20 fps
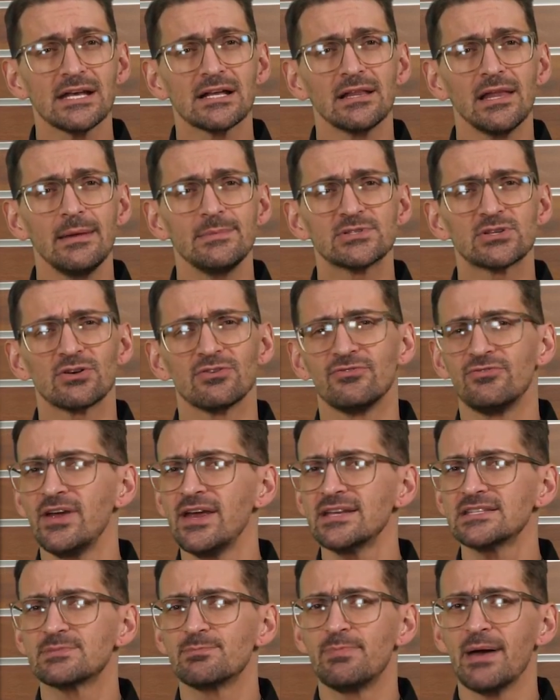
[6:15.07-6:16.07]
claims their
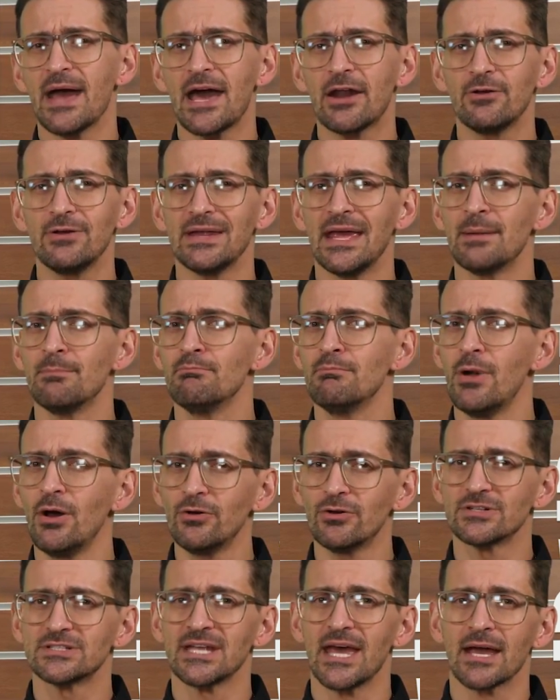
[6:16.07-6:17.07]
advanced battery and
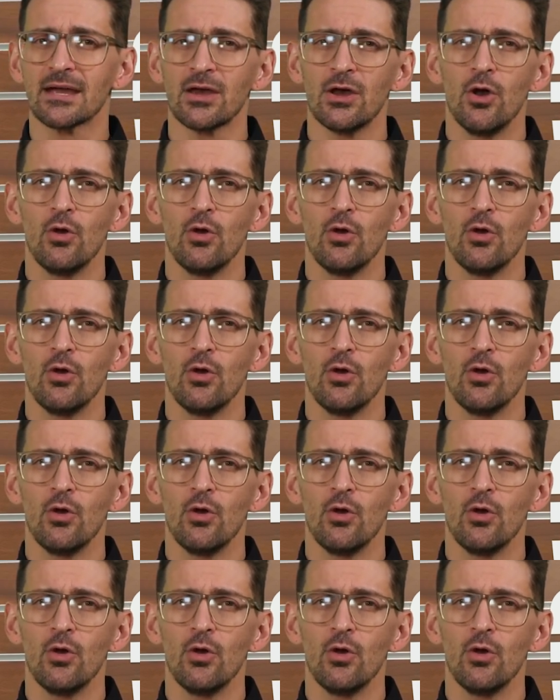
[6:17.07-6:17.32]
motor tech